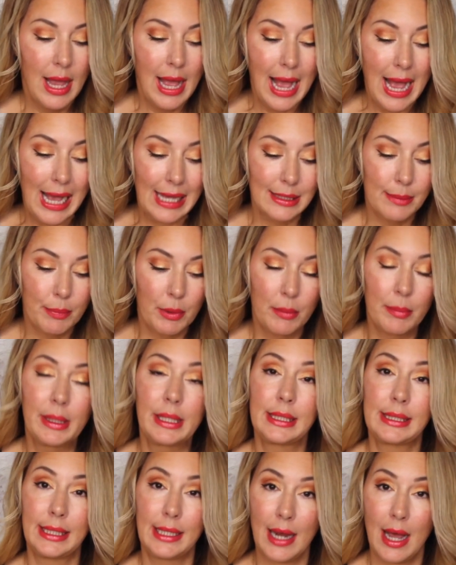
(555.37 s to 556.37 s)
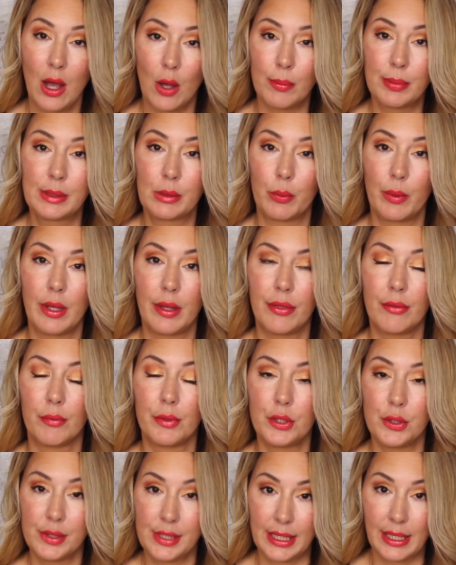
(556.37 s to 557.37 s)
Aspirin because it helps with
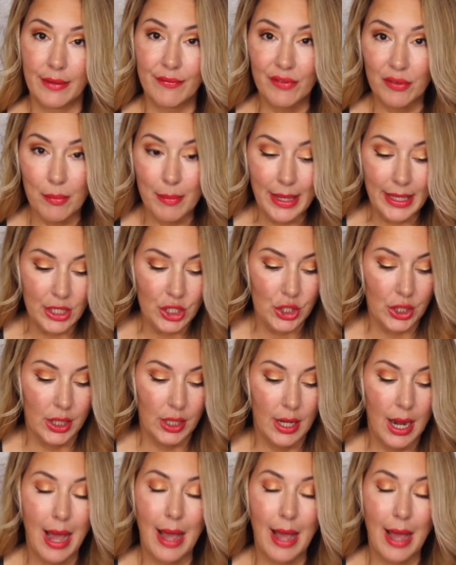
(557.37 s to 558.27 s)
reducing inflammation.